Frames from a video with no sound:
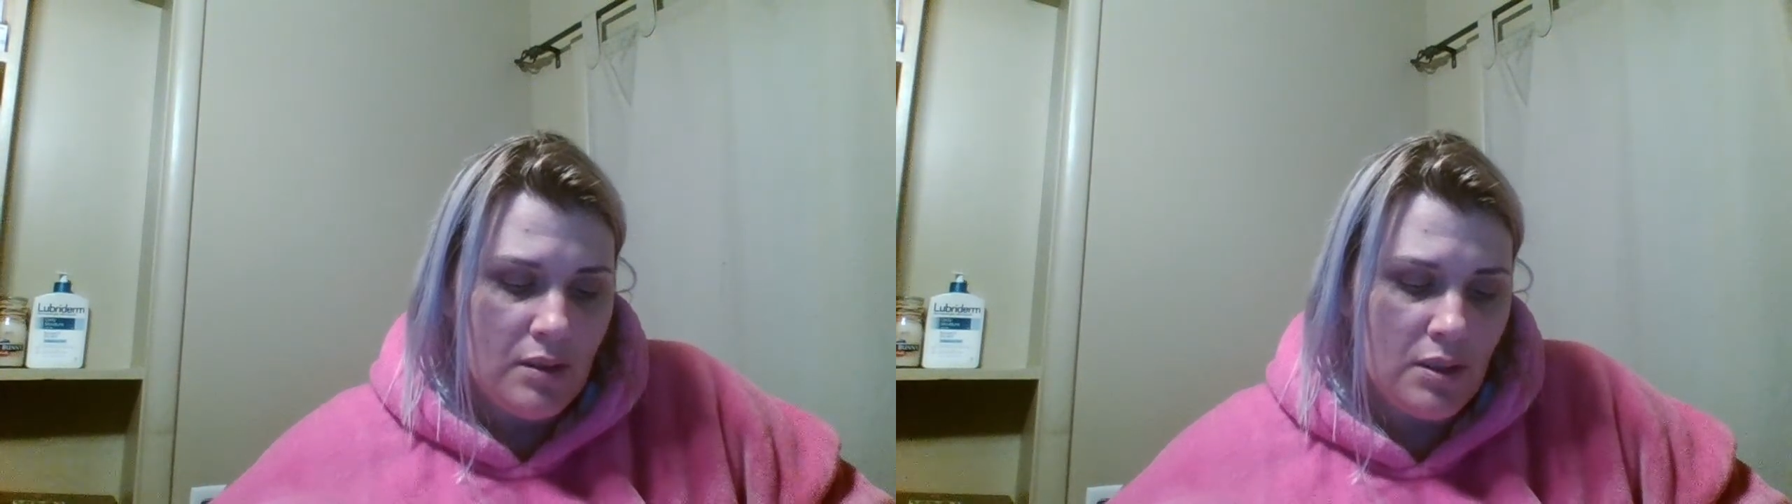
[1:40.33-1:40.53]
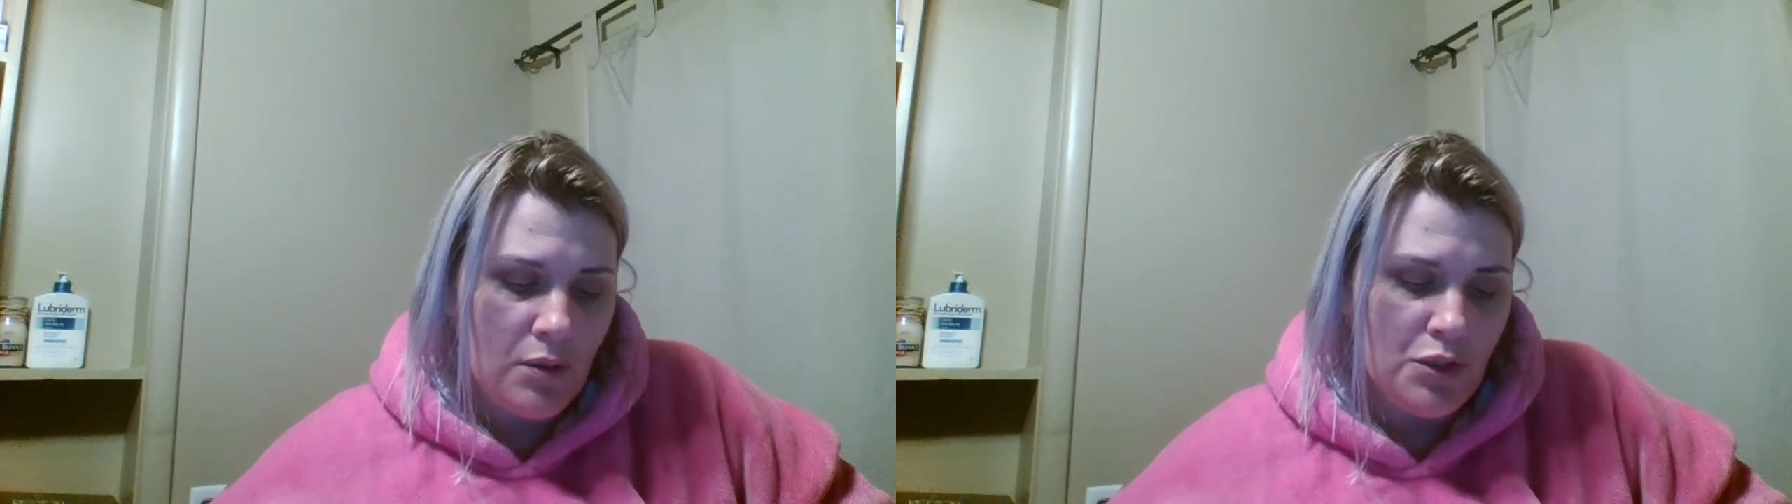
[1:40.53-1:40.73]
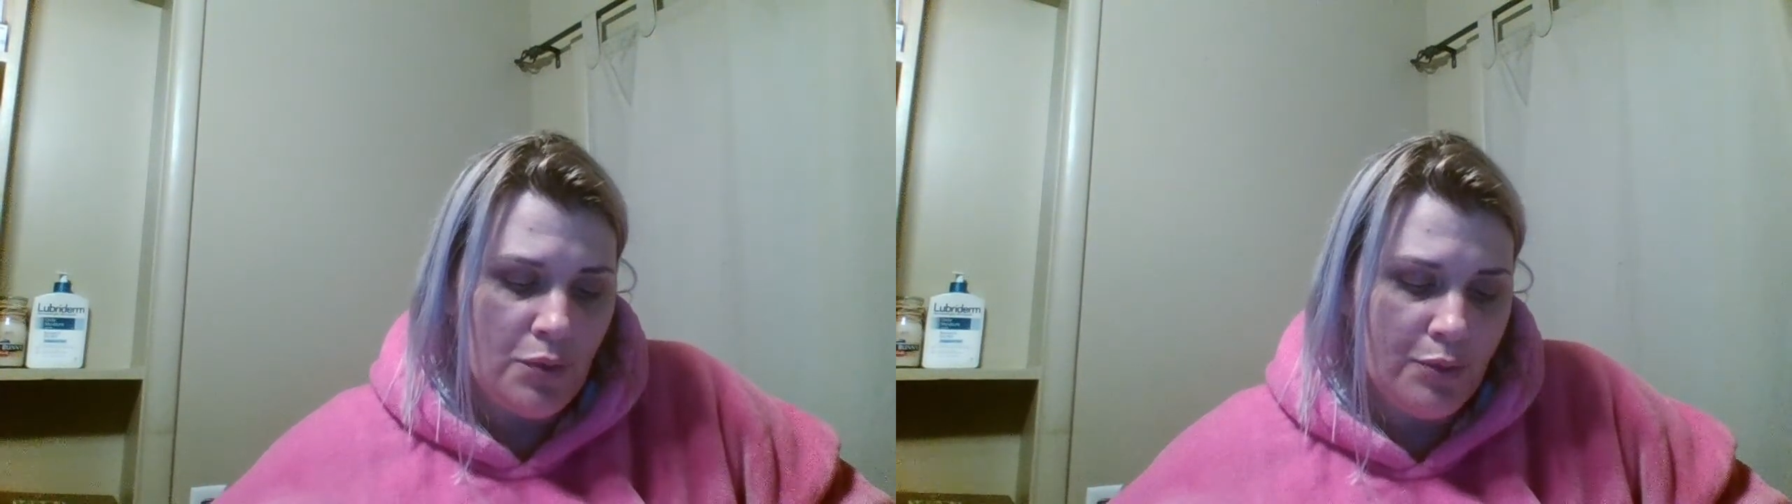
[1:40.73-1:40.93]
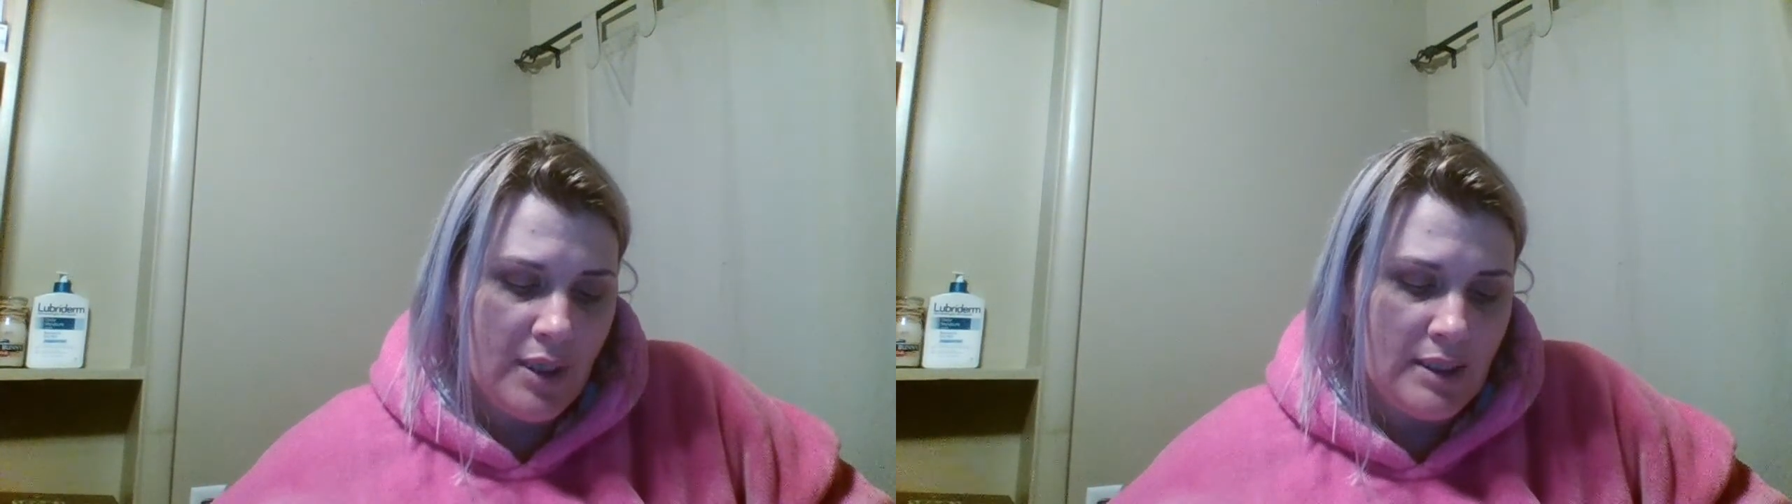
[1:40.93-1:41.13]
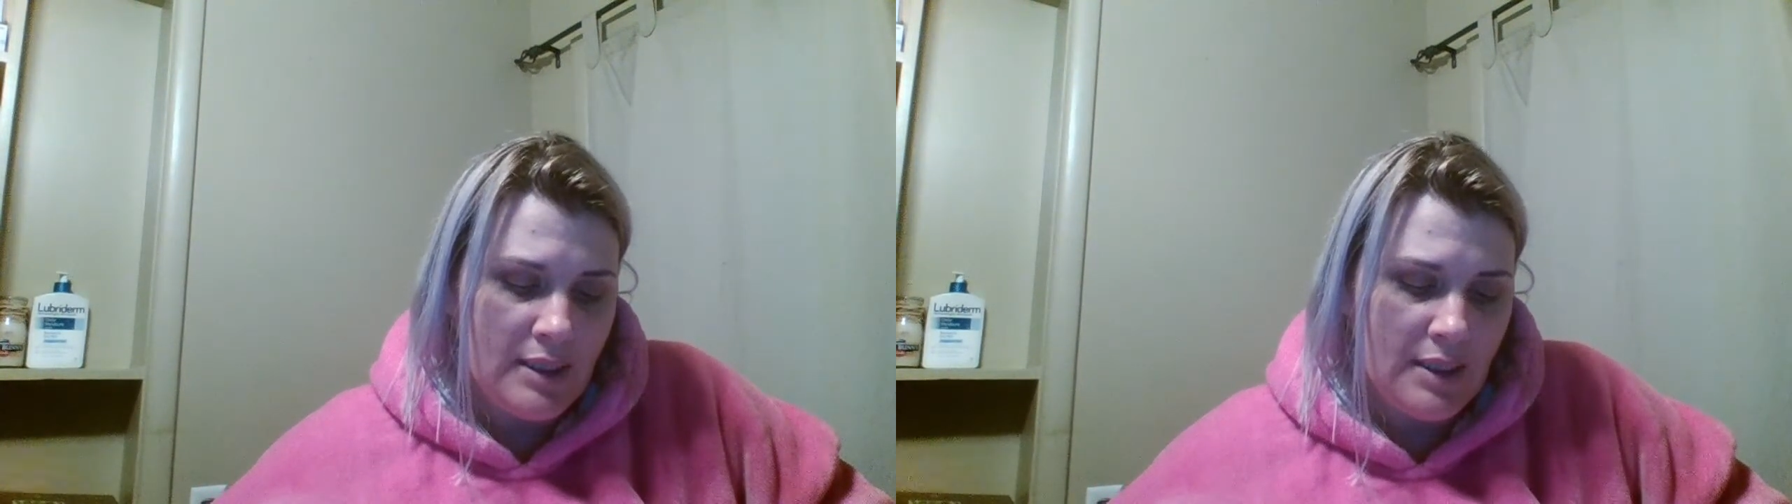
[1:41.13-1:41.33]
social
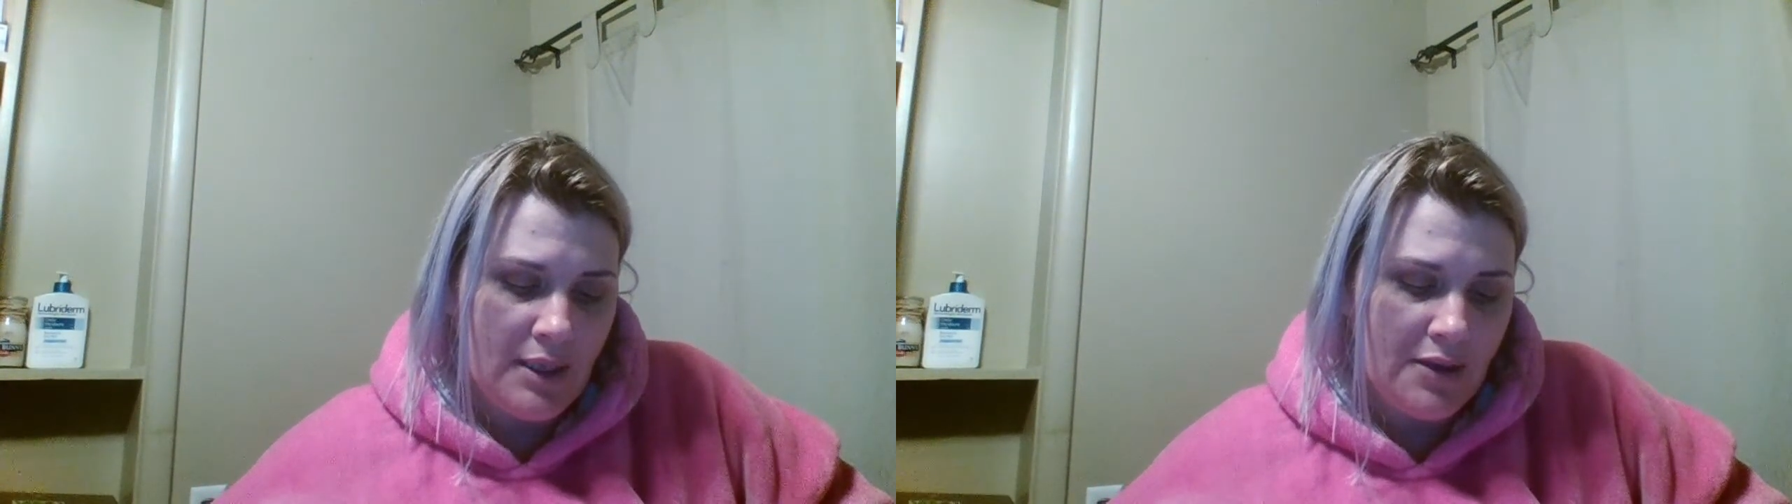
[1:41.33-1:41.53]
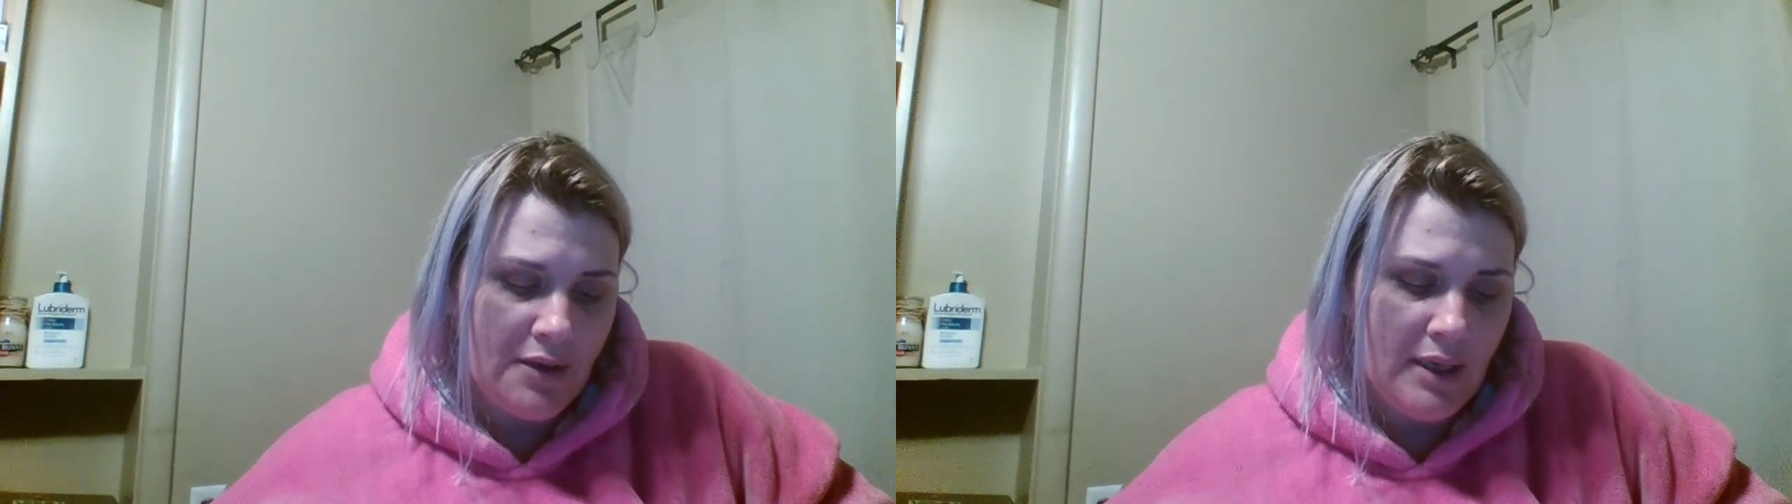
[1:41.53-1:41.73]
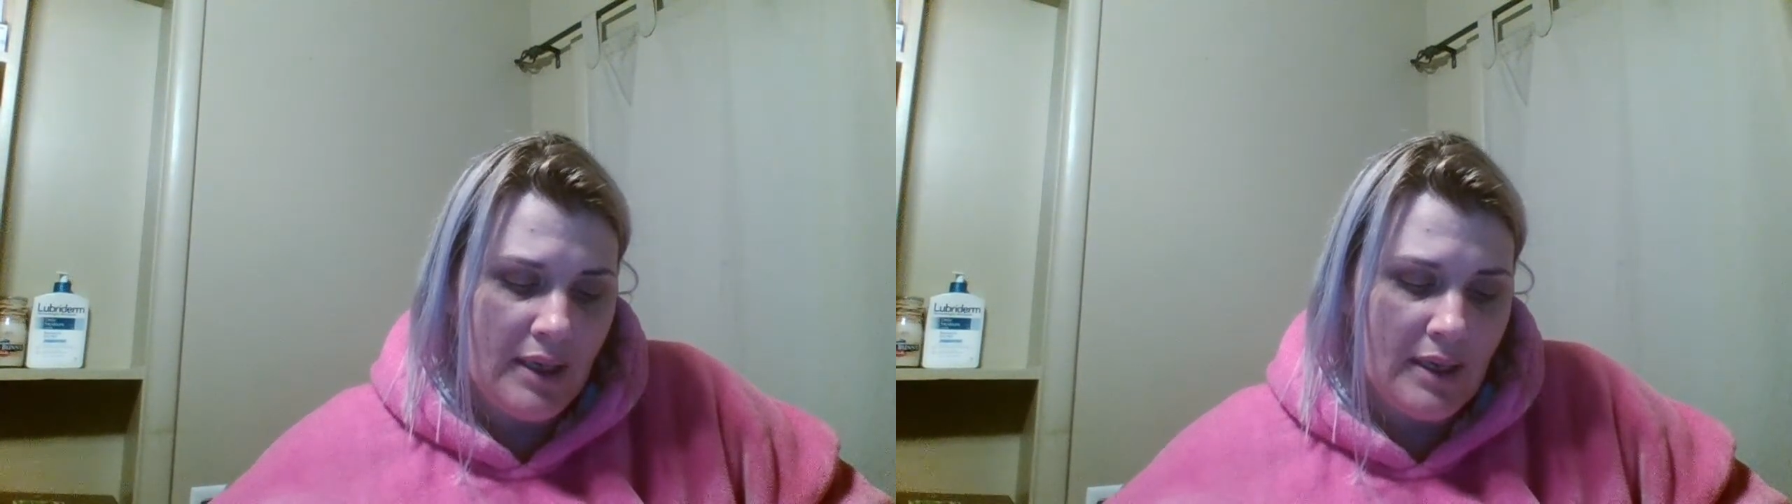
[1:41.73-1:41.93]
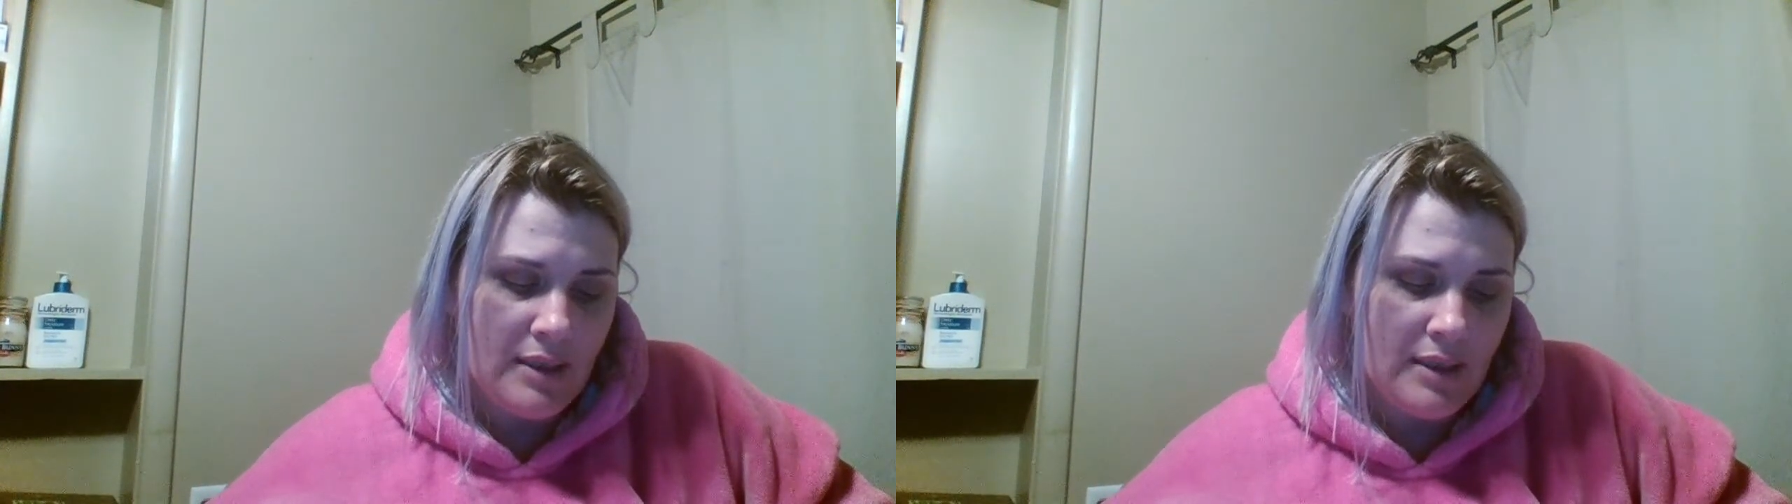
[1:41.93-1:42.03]
presence theory,